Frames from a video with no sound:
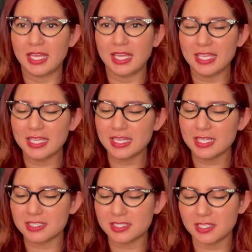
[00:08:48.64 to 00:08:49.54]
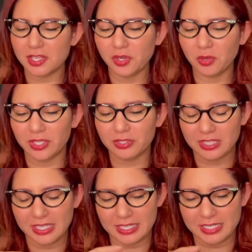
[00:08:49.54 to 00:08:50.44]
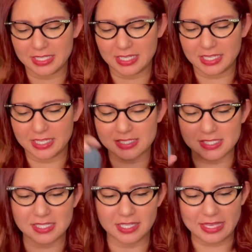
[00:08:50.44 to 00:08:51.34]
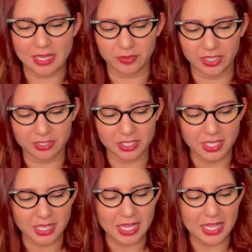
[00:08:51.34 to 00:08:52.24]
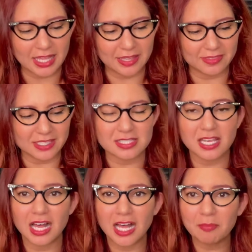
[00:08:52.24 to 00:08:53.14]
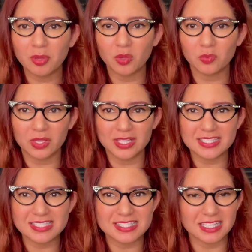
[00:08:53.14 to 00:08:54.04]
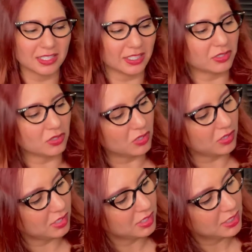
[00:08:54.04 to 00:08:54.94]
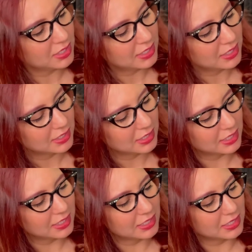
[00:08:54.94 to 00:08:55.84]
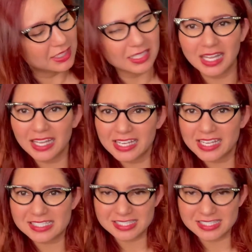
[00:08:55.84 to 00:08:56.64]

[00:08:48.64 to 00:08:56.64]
And another weird thing I did, I guess it's not that weird, uh, the top was a little not as